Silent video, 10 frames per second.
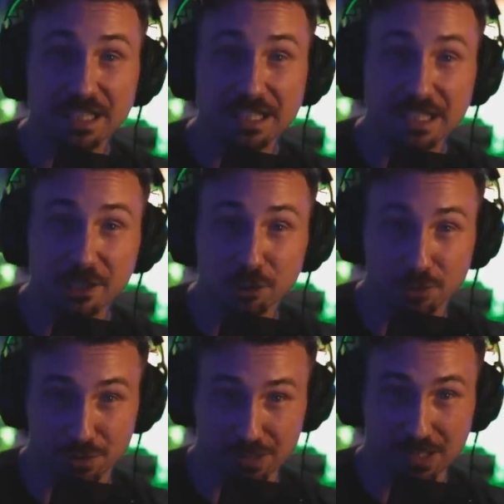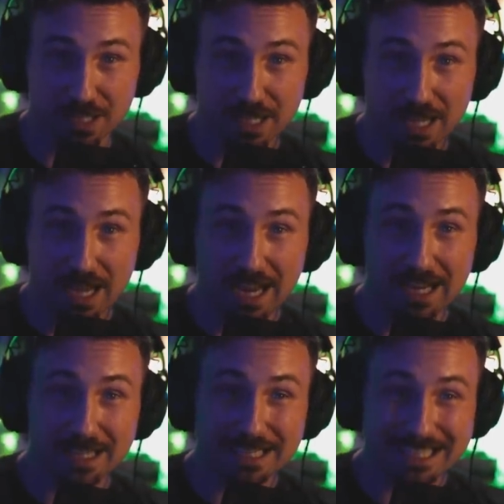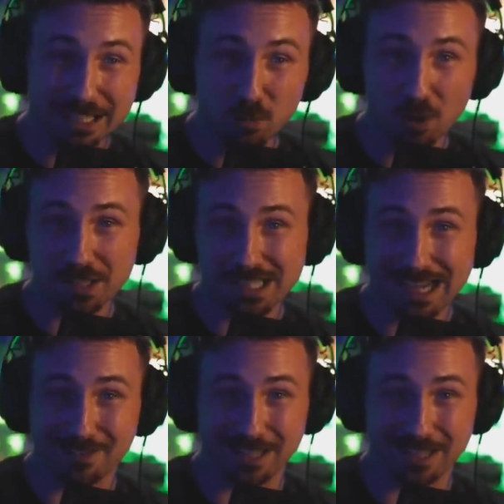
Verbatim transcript: years and he wants out.